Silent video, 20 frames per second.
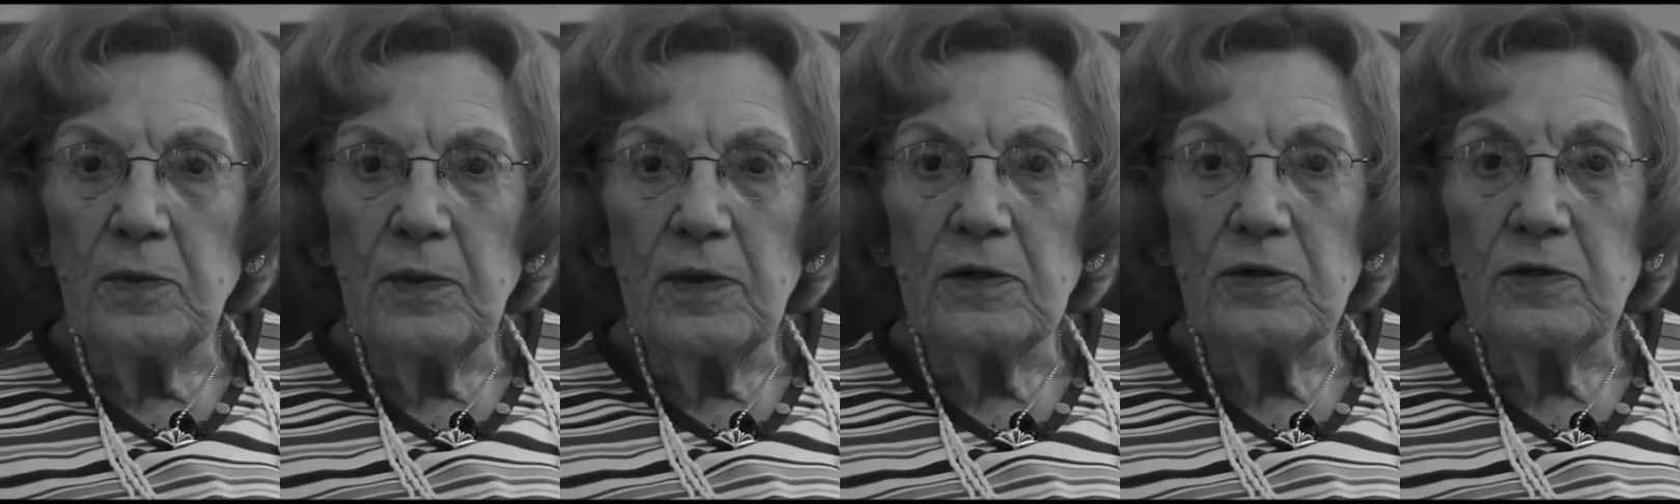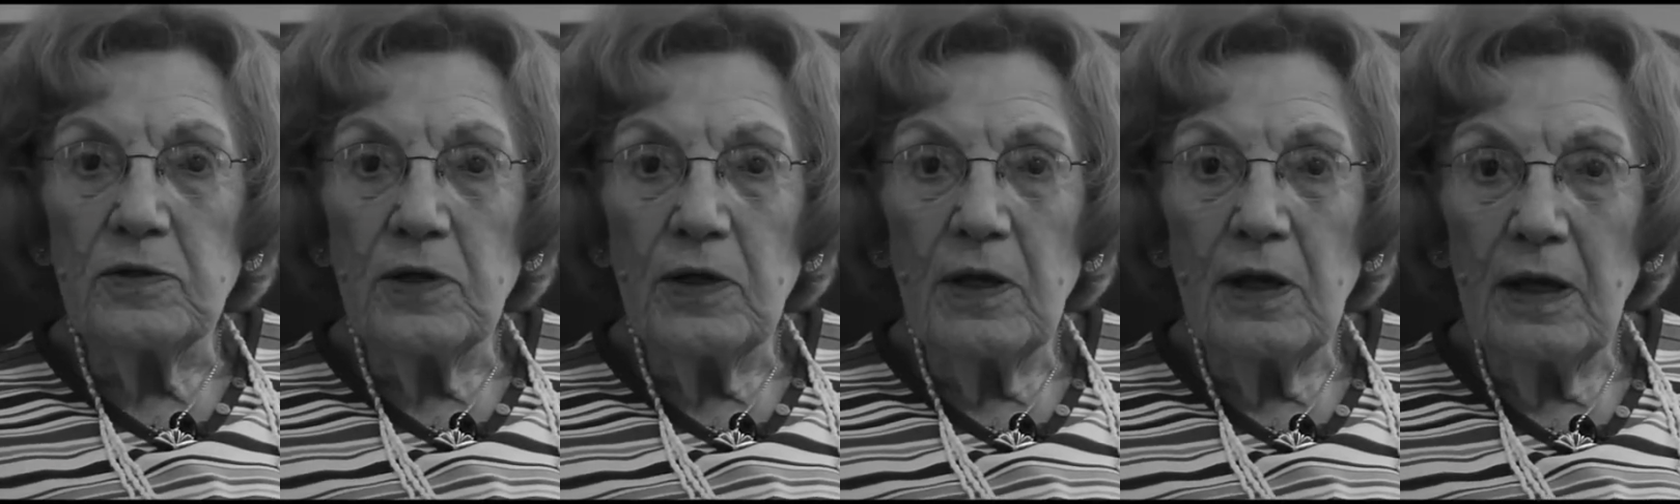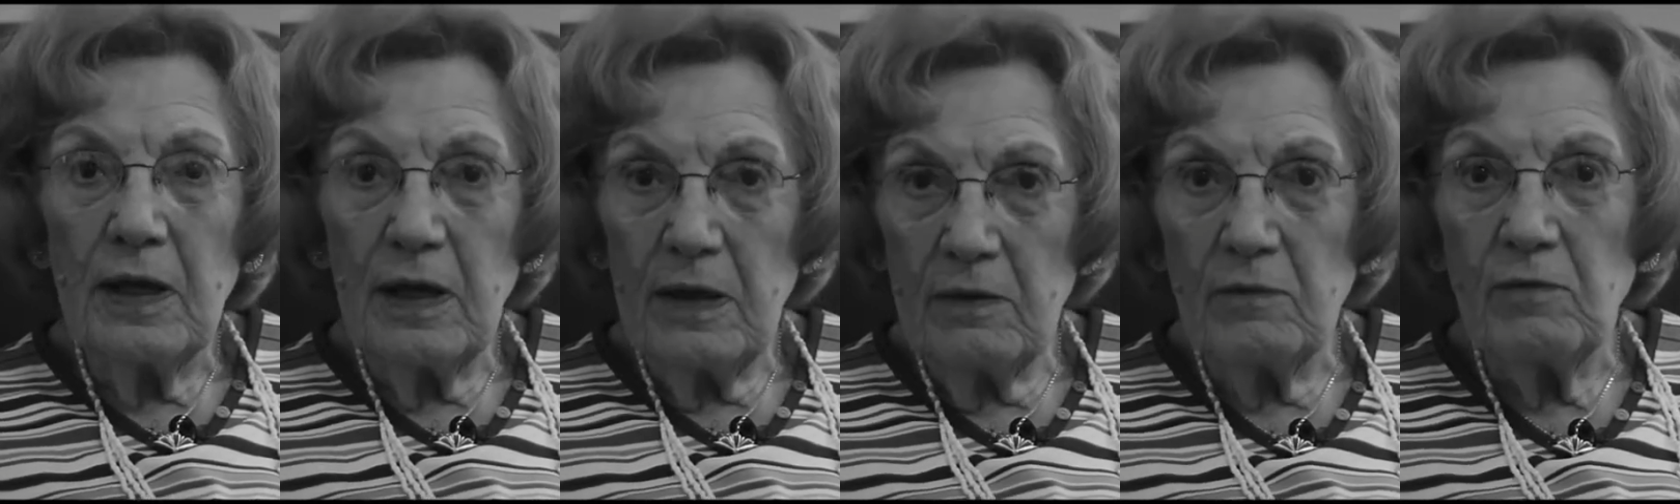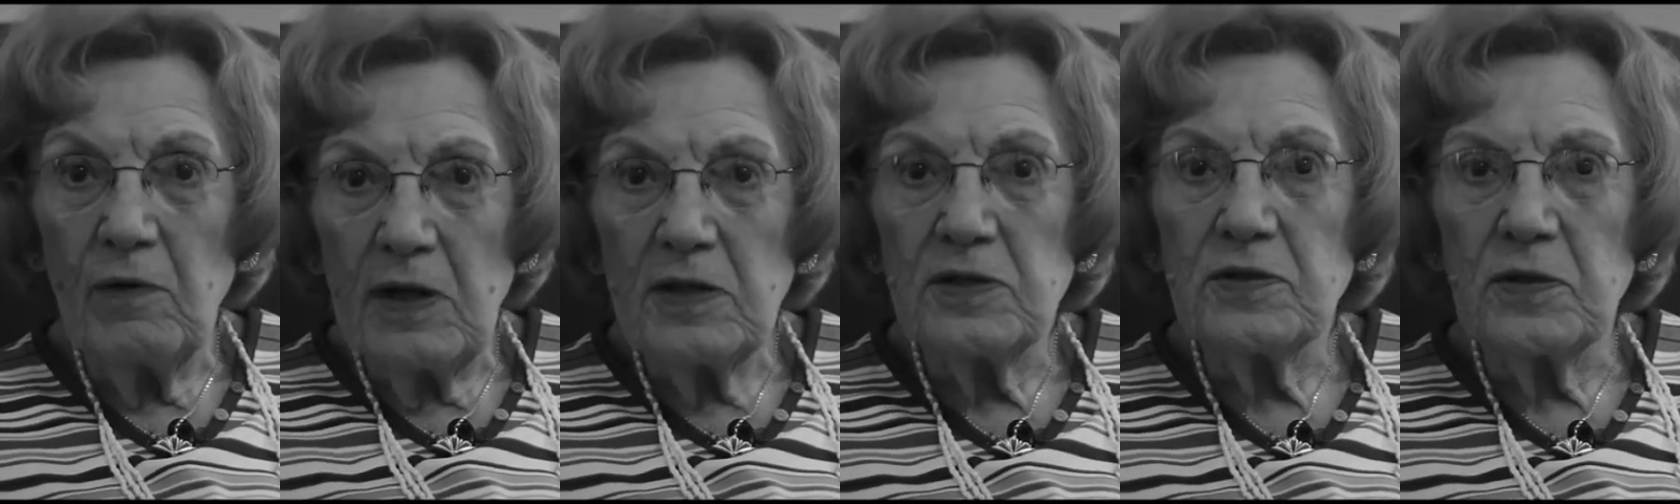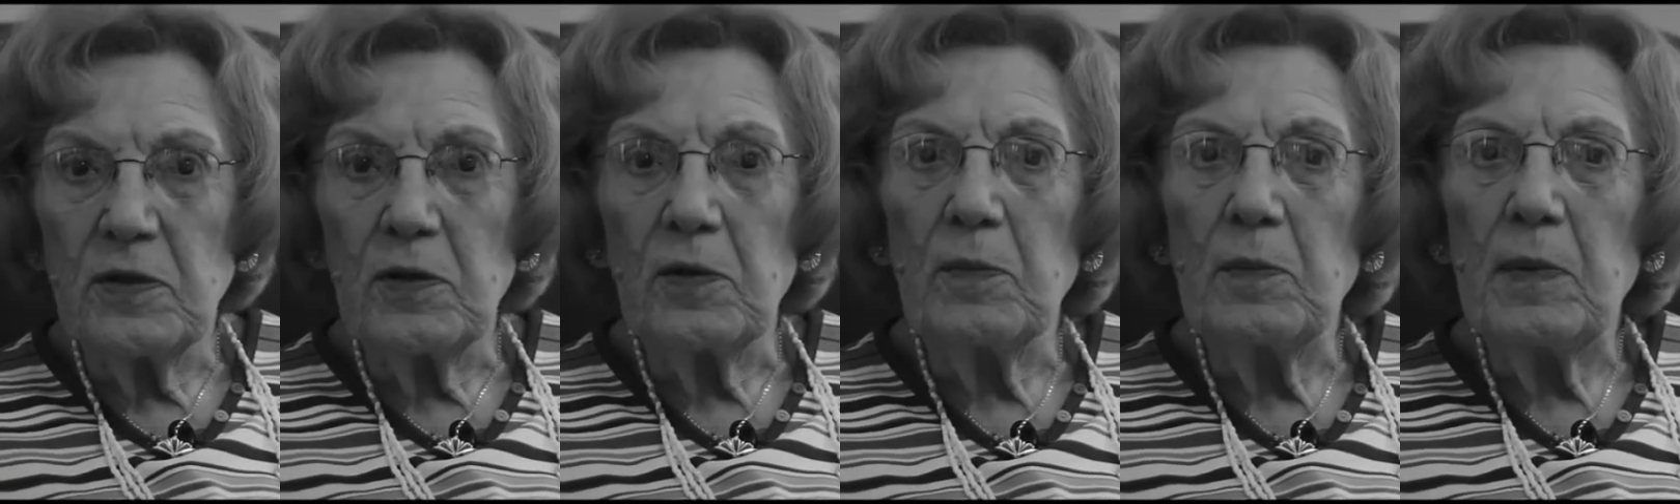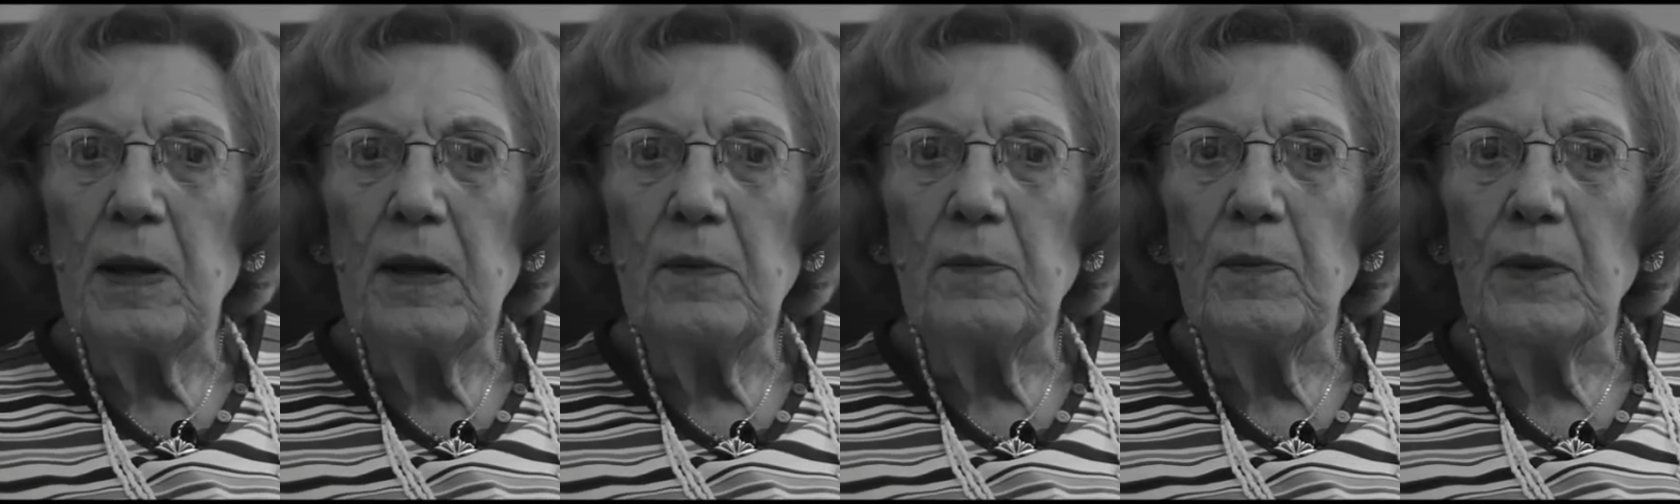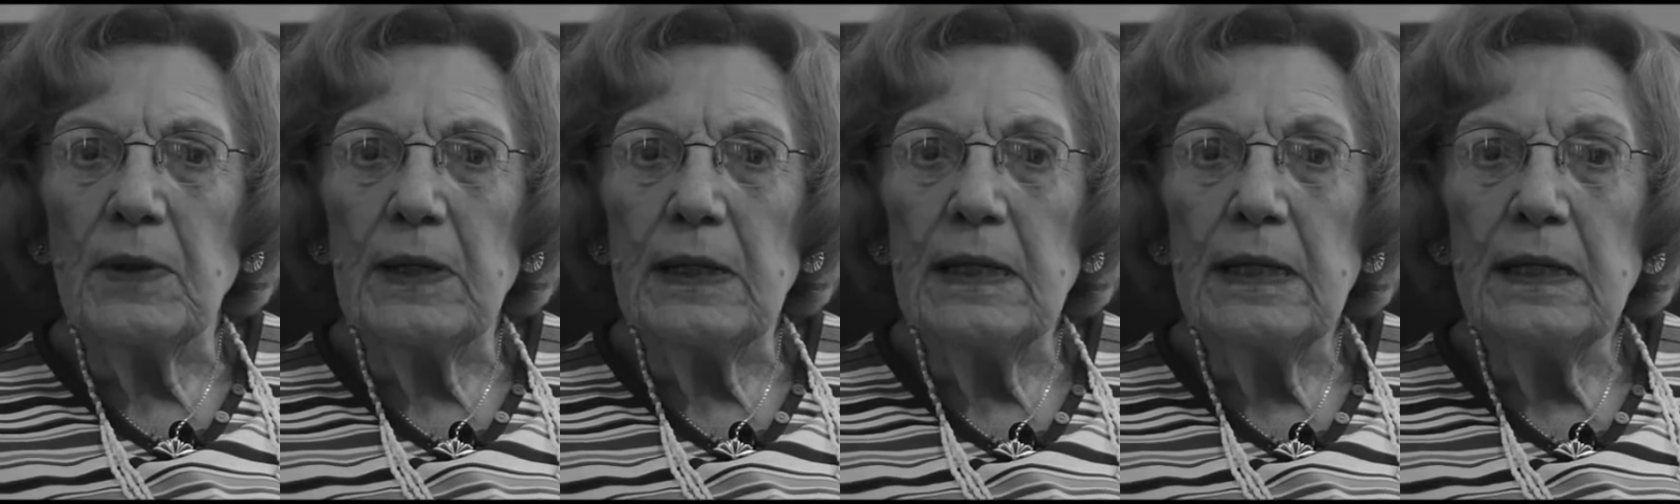which the rest of the
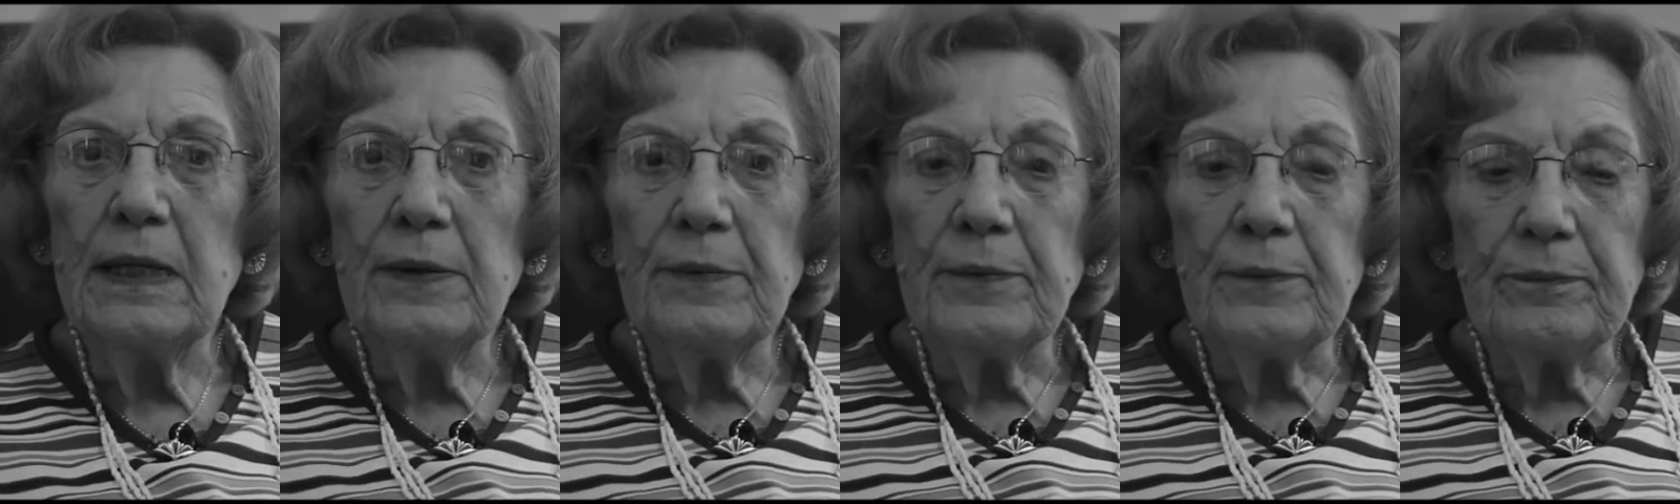people did.